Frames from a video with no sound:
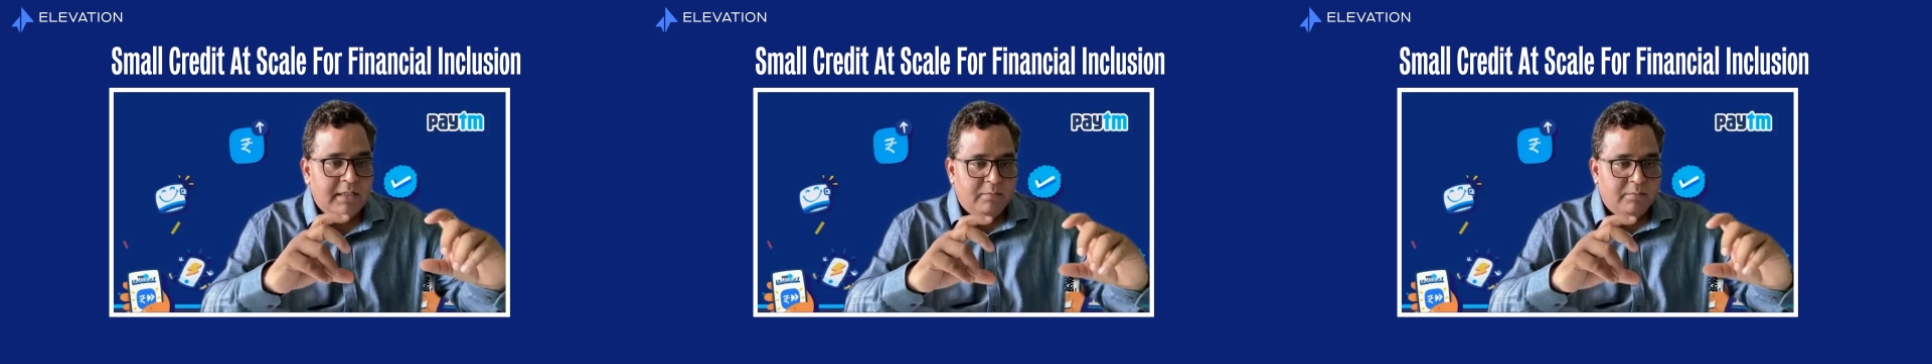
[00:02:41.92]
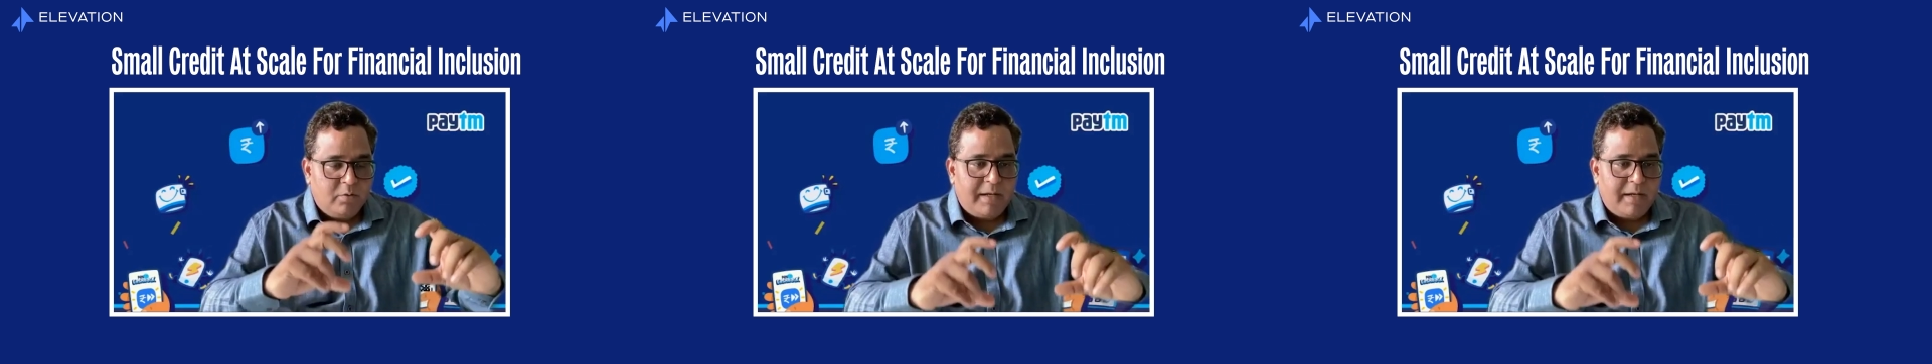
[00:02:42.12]

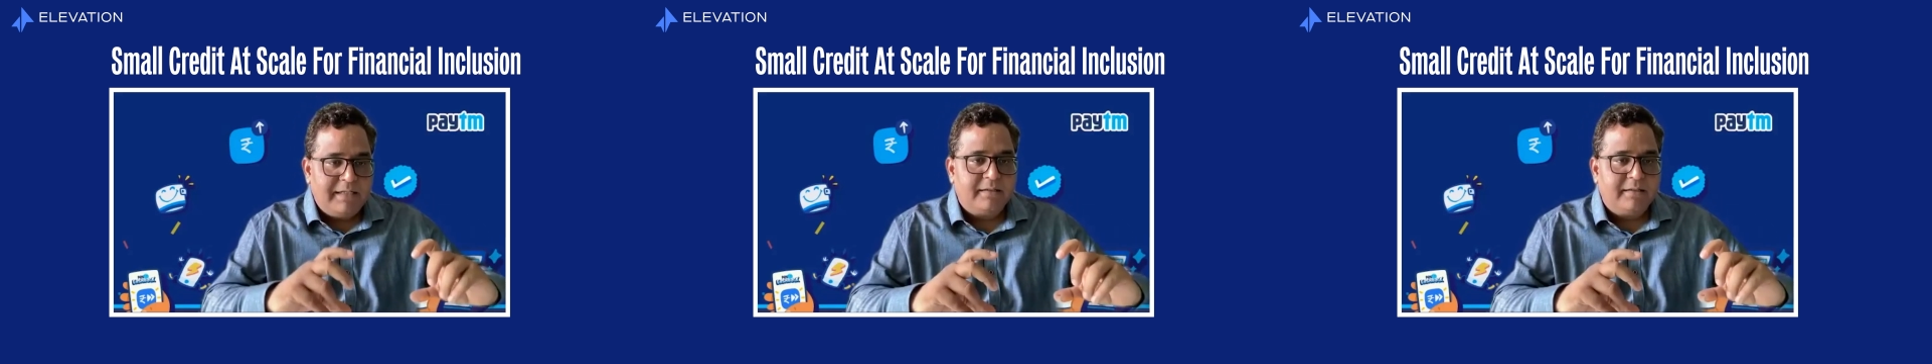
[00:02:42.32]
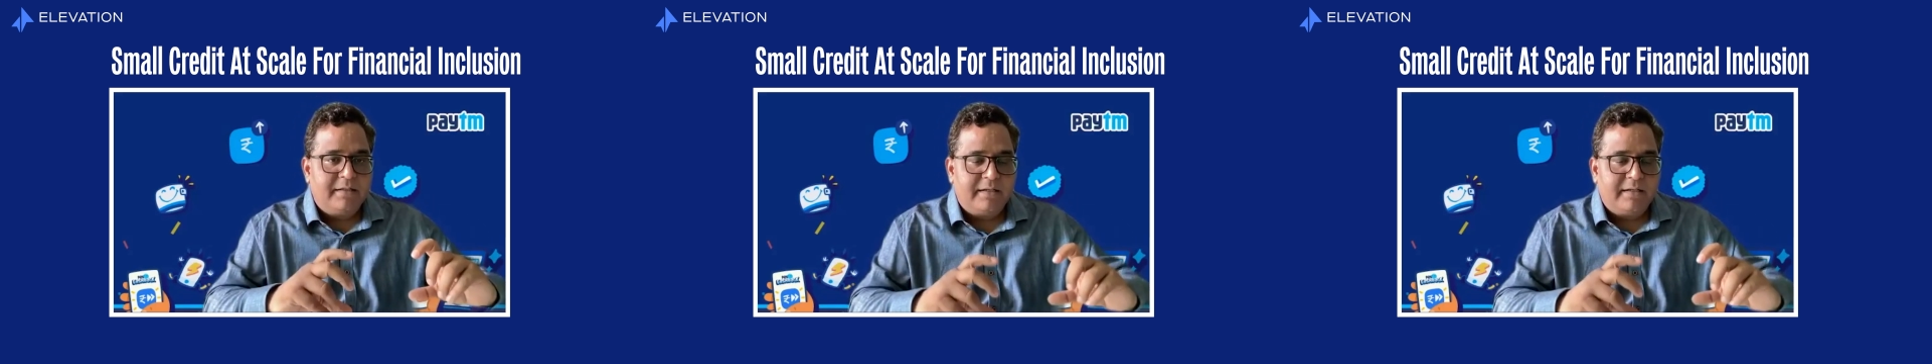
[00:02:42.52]
mobile
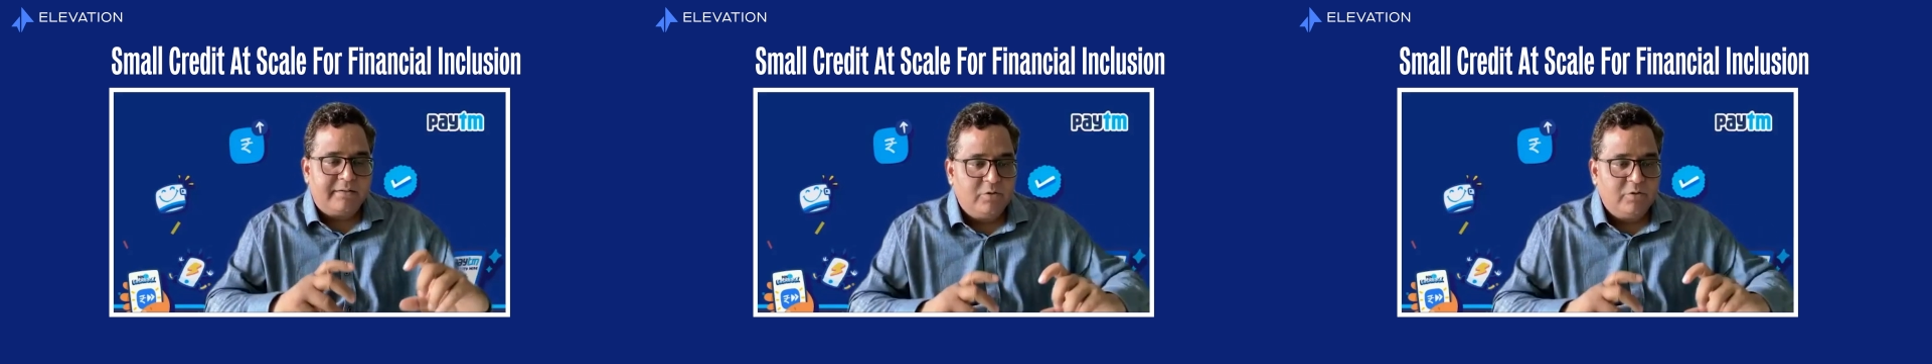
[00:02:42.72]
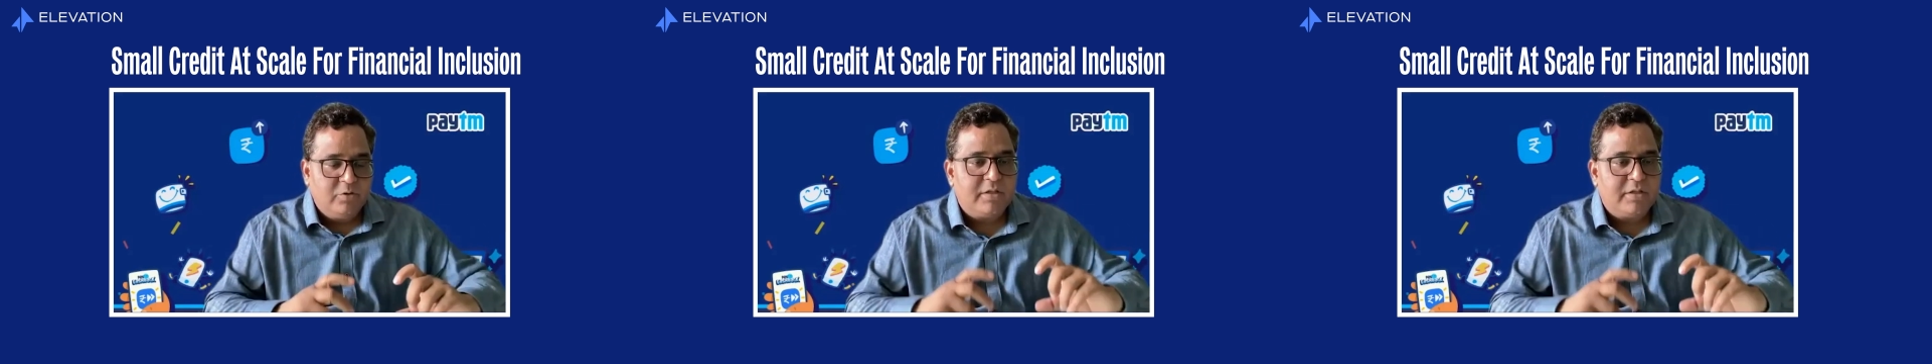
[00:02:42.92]
internet
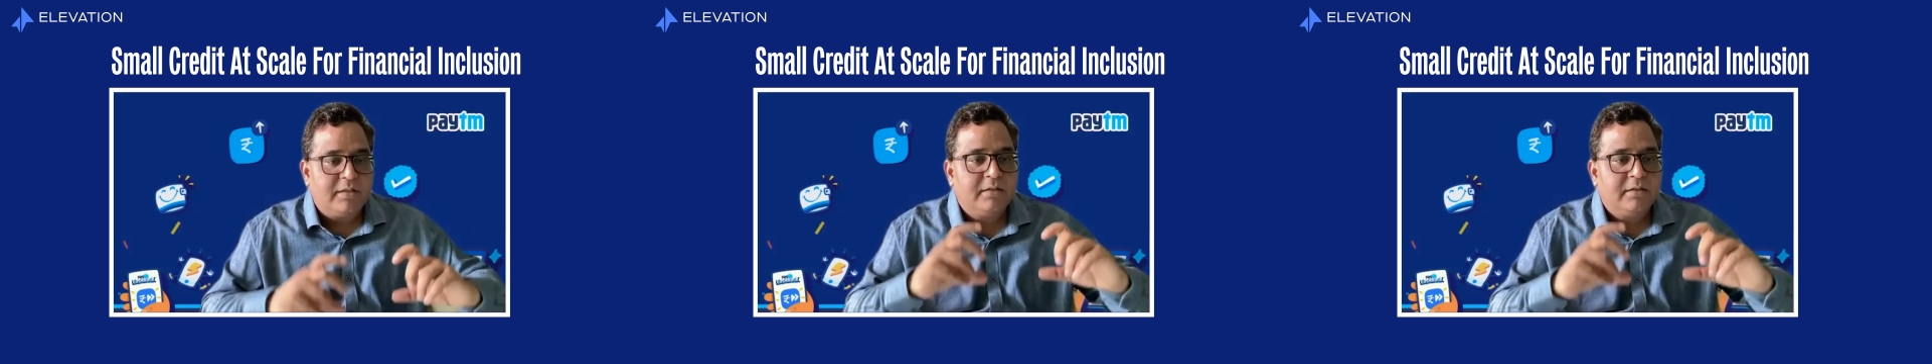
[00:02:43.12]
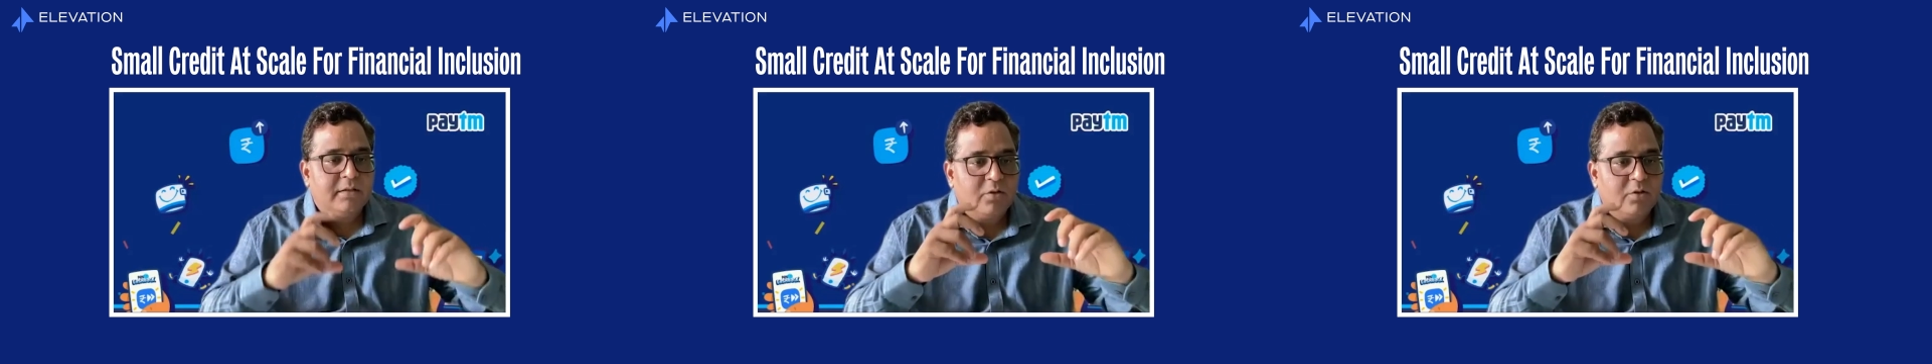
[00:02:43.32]

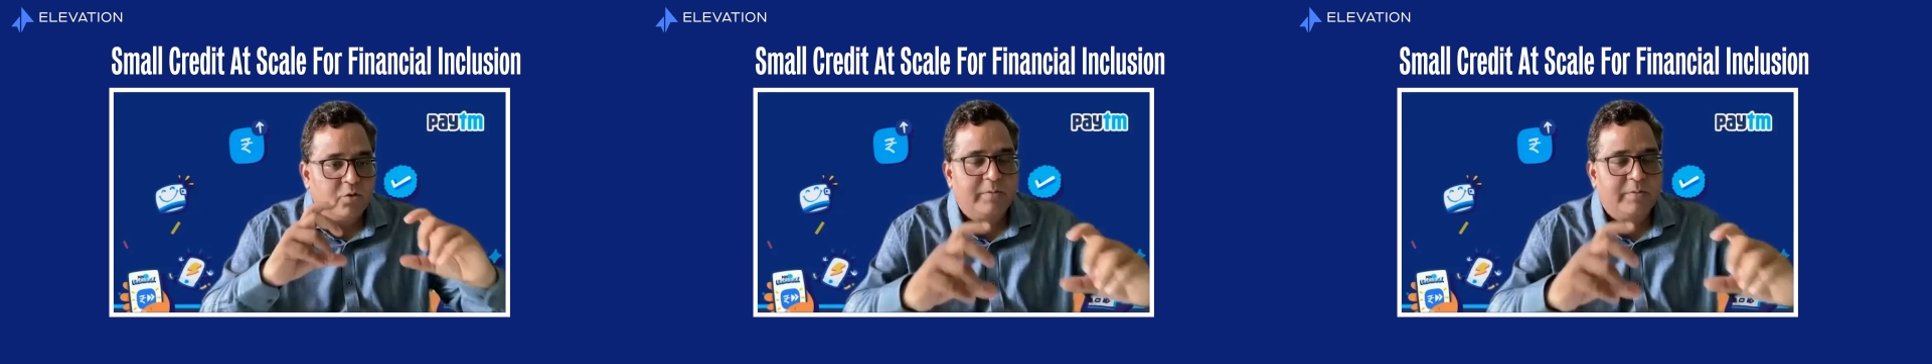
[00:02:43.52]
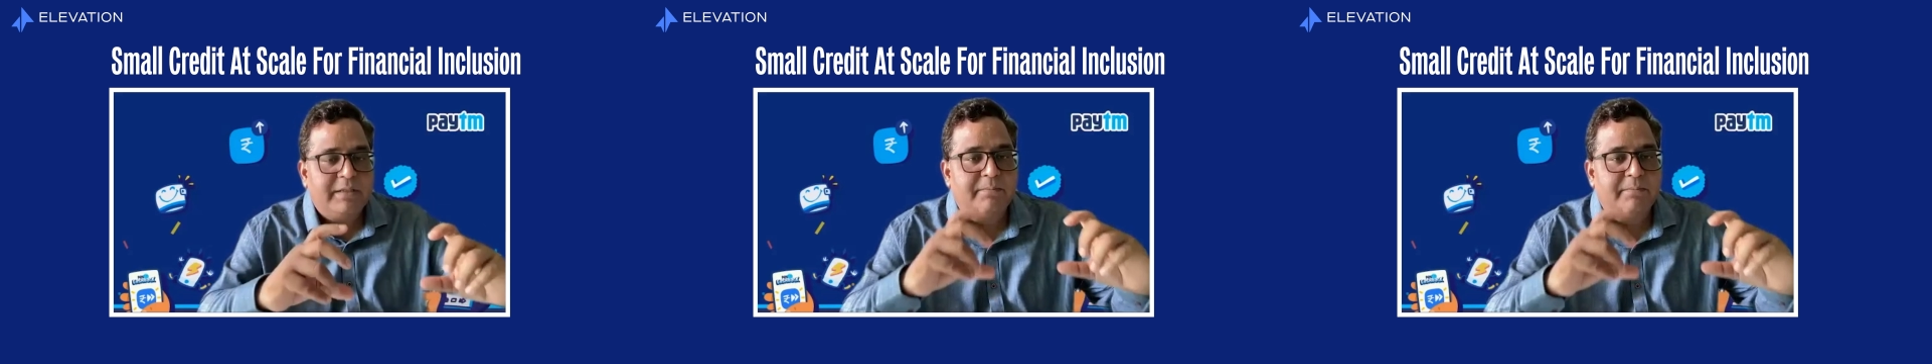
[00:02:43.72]
revolution could be